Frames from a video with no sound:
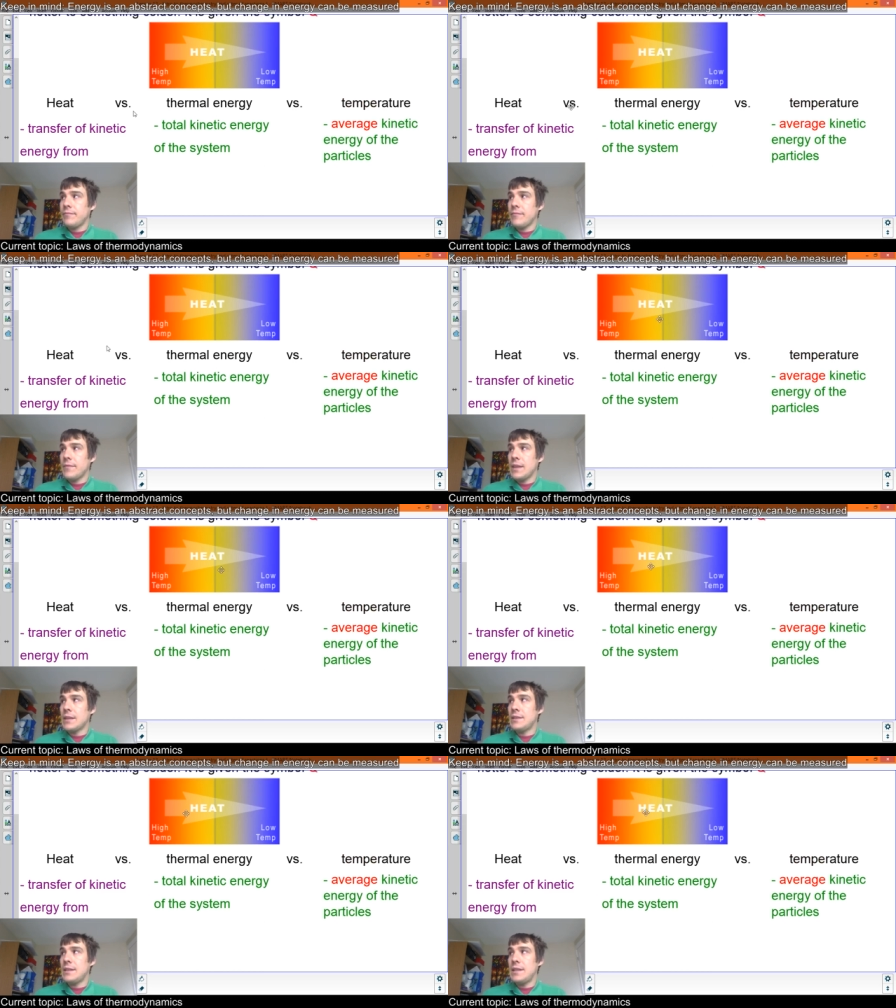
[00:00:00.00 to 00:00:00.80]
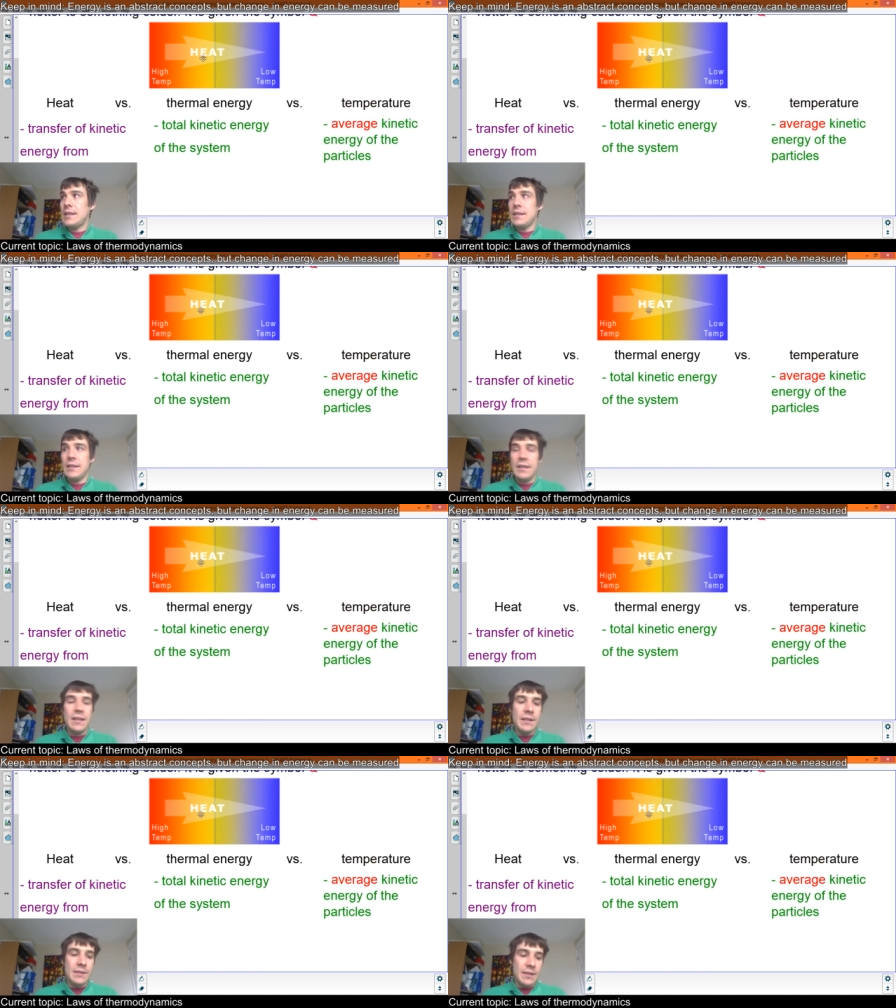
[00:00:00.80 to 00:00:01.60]
that's heat. Heat
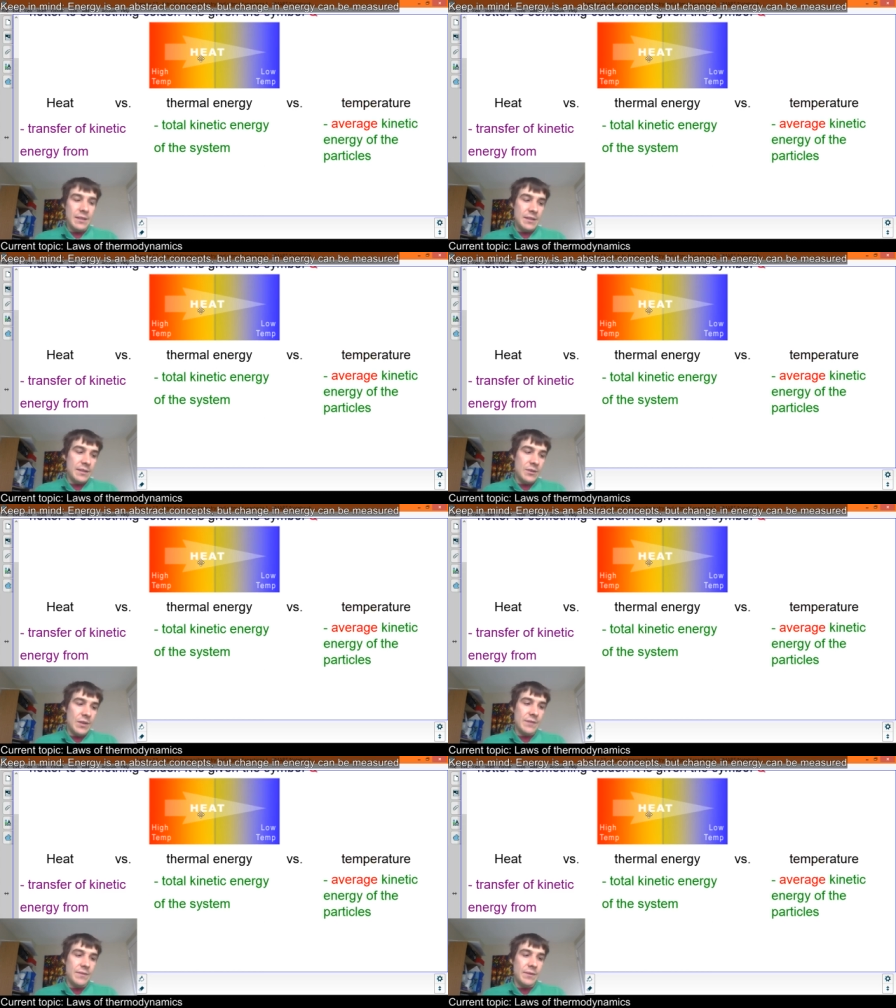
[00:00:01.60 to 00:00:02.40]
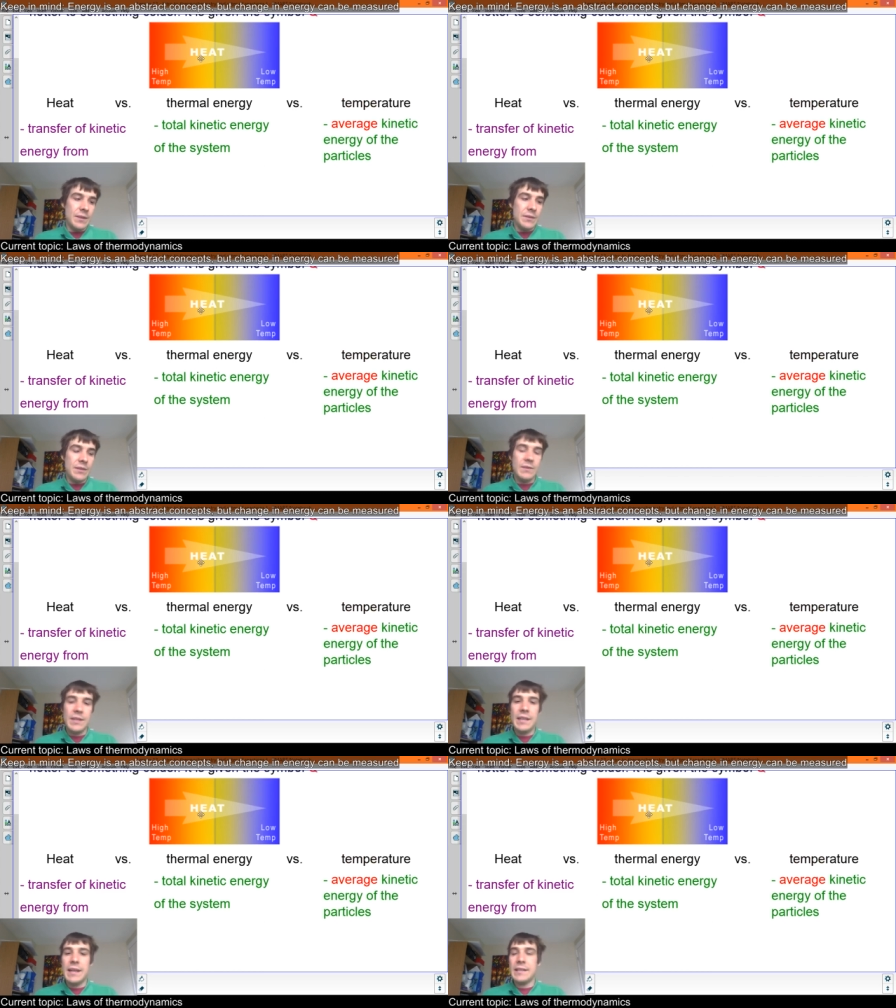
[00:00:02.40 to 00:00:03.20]
is a transfer. You can also use
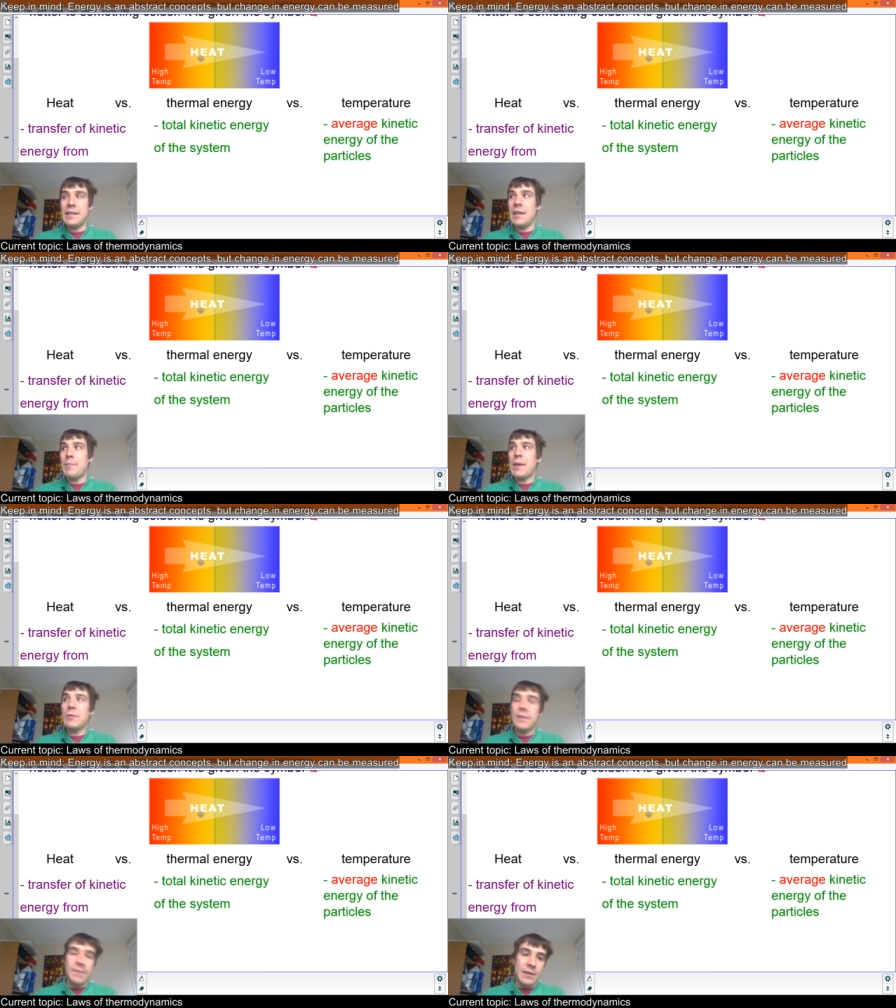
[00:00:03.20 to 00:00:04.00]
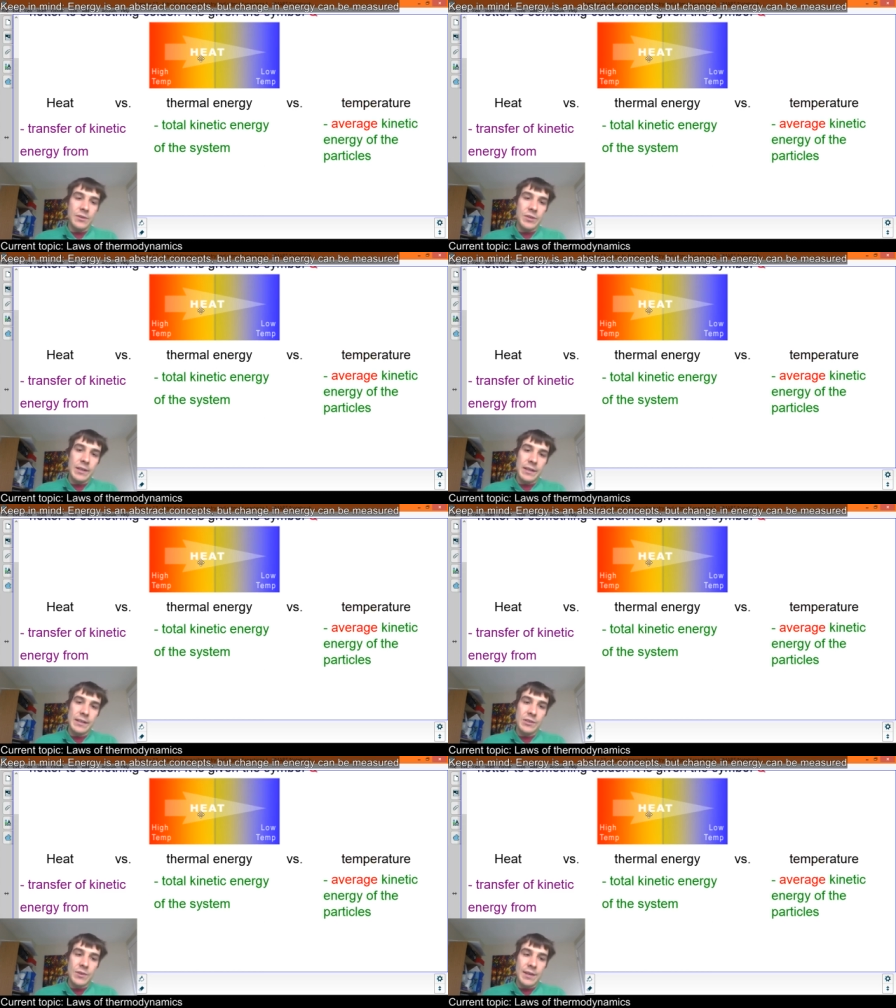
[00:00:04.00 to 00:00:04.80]
heat as the amount of energy that
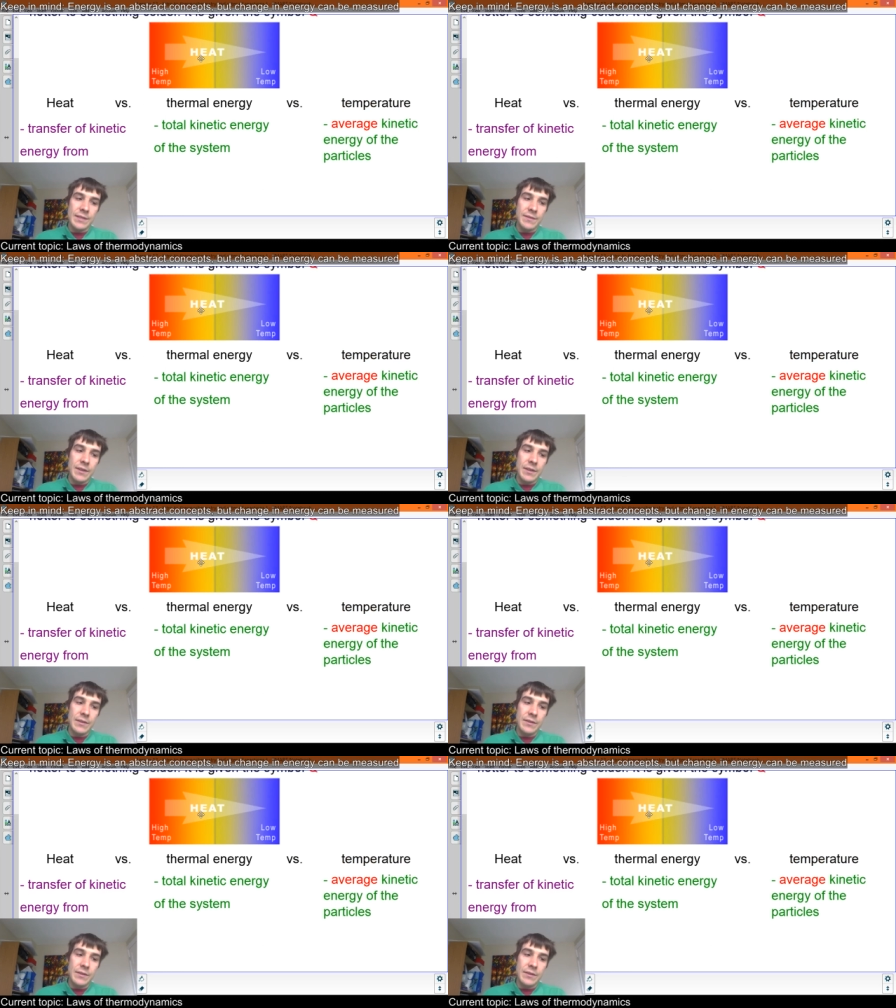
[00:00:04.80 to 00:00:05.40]
gets transferred.